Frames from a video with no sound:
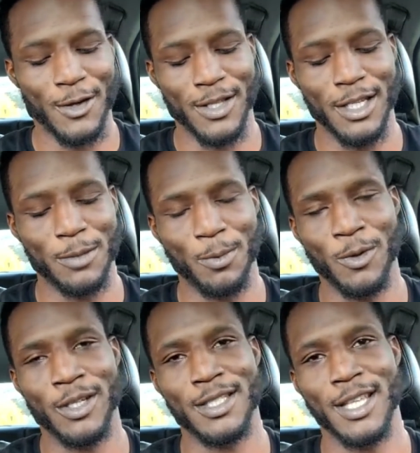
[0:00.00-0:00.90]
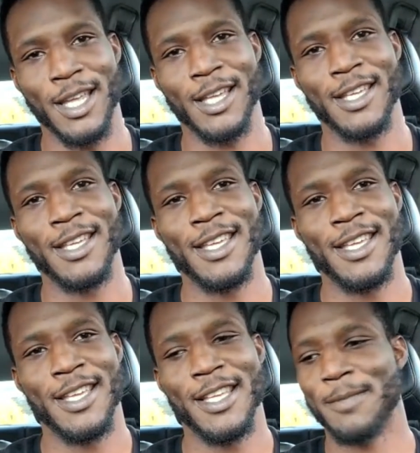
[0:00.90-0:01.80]
So at this point, it's like,
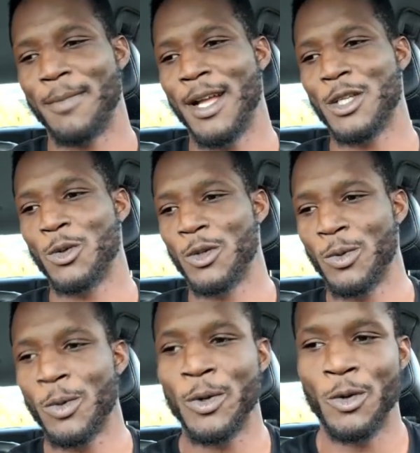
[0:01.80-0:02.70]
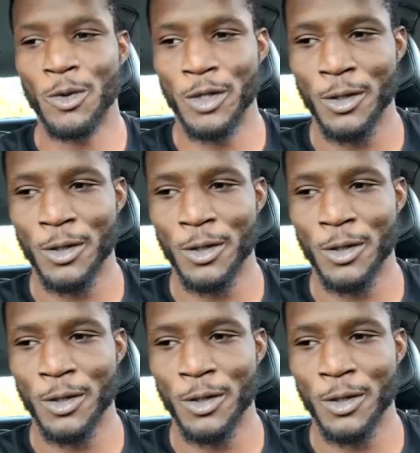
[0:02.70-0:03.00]
it's my choice. What are we gonna do?